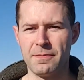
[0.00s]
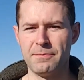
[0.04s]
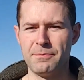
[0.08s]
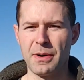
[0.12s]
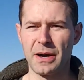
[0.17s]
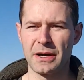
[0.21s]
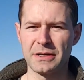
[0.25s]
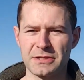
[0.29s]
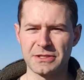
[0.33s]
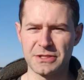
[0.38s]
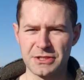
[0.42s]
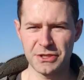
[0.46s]

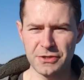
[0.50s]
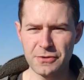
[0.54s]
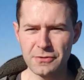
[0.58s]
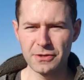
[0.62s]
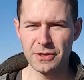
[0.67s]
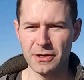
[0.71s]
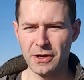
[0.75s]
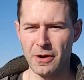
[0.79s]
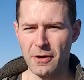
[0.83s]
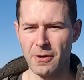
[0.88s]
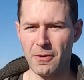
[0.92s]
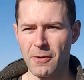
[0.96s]
but
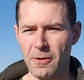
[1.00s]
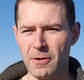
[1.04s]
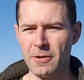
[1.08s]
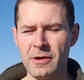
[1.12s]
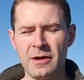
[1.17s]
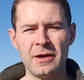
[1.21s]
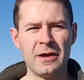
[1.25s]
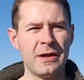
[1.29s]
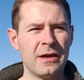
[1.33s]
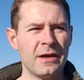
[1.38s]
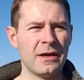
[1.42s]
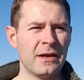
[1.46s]
judo
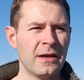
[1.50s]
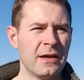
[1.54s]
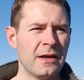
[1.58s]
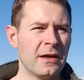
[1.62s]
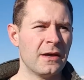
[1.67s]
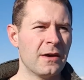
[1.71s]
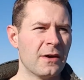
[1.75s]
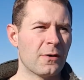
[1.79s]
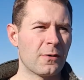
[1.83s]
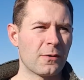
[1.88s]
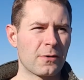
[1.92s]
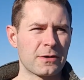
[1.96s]

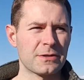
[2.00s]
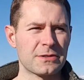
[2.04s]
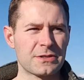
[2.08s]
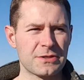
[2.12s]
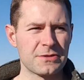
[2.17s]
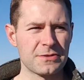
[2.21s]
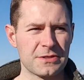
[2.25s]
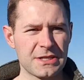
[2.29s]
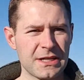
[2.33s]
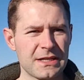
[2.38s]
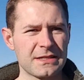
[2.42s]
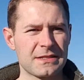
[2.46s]
or
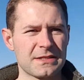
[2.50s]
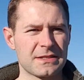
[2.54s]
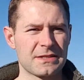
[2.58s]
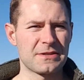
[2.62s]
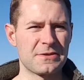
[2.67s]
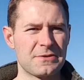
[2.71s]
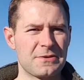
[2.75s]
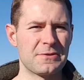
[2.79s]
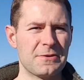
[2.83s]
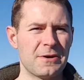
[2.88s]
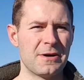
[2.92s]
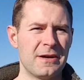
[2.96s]

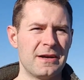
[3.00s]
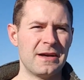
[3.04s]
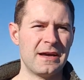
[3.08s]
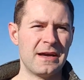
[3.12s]
jujitsu